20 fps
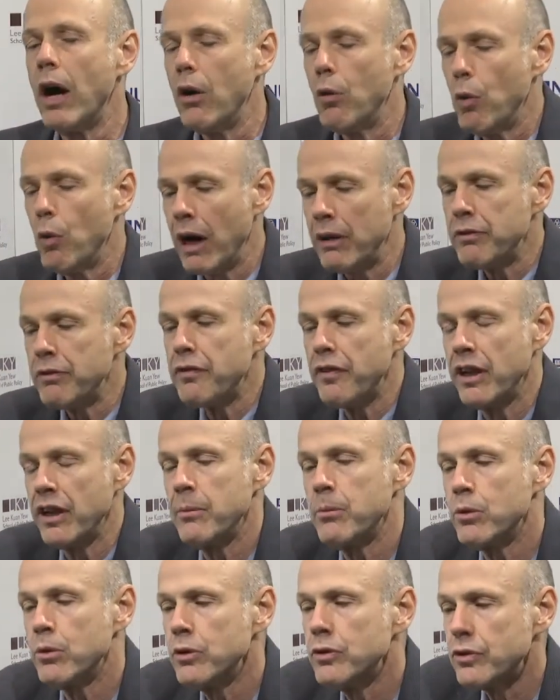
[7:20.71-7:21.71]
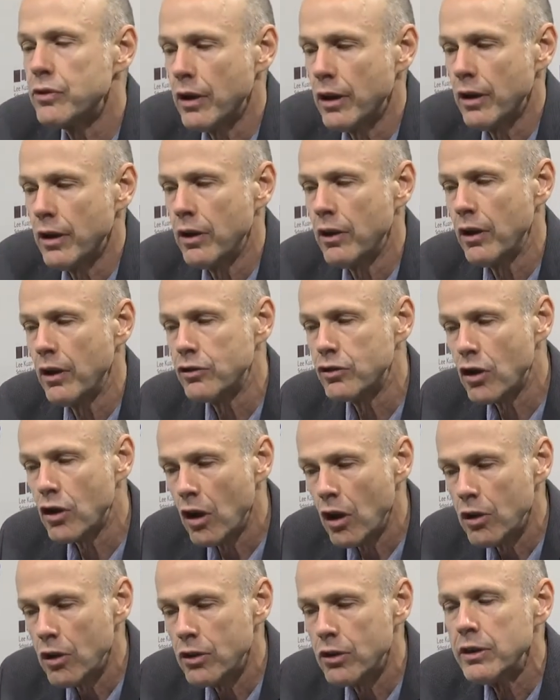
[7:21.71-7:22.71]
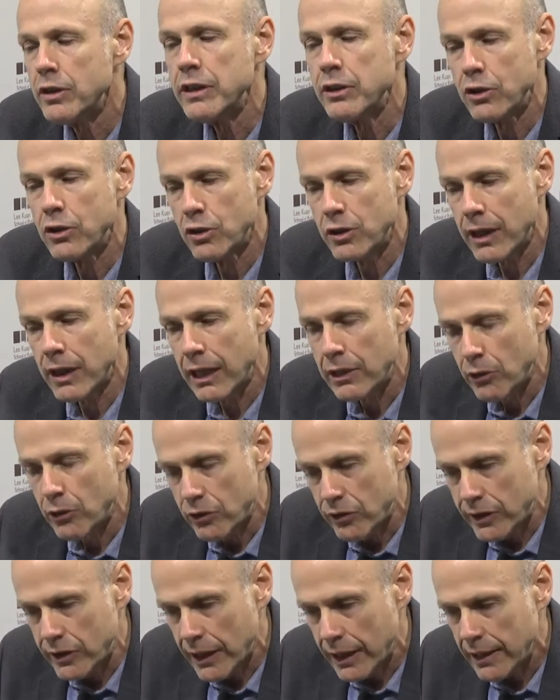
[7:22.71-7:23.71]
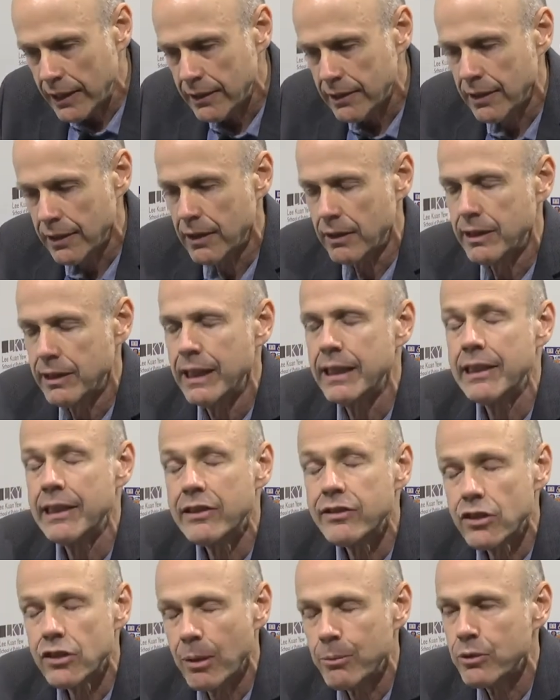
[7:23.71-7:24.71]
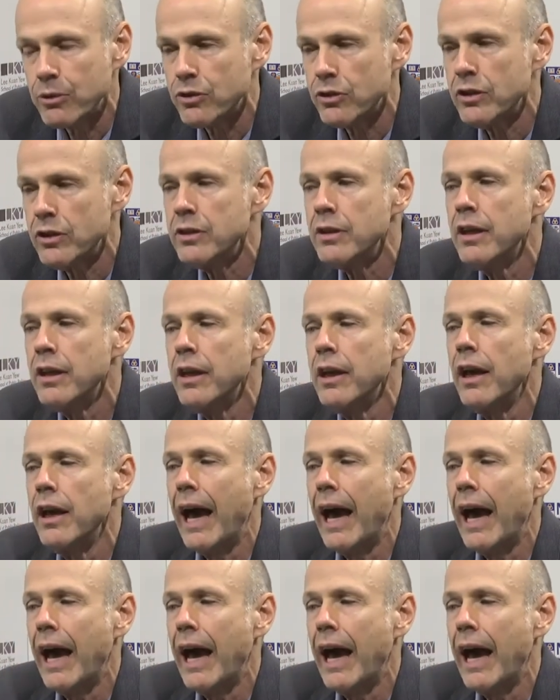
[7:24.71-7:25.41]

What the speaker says: one famous scholar in the United States, Denis Saint-Martin,